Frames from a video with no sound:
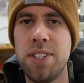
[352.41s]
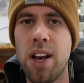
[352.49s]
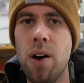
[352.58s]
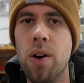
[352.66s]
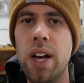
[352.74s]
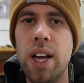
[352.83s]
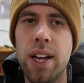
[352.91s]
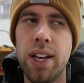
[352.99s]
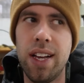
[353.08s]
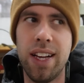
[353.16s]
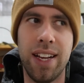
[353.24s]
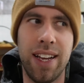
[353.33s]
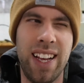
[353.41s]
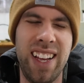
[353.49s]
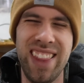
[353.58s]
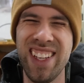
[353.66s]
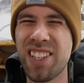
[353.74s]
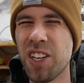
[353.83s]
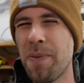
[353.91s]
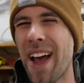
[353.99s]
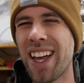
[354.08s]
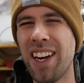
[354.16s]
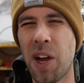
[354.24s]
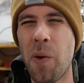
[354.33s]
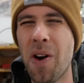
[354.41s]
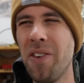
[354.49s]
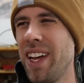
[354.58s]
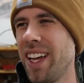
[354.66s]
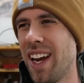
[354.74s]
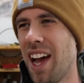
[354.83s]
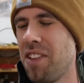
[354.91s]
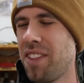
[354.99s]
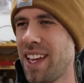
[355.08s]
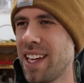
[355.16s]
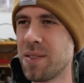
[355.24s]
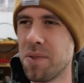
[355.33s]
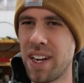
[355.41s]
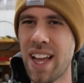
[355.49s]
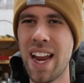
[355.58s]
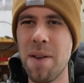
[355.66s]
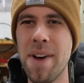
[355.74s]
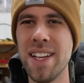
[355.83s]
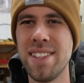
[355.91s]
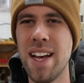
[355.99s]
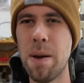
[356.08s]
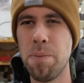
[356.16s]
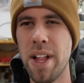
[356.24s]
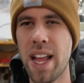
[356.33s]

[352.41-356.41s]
So this goes back into quoting and other things where it kind of mess up.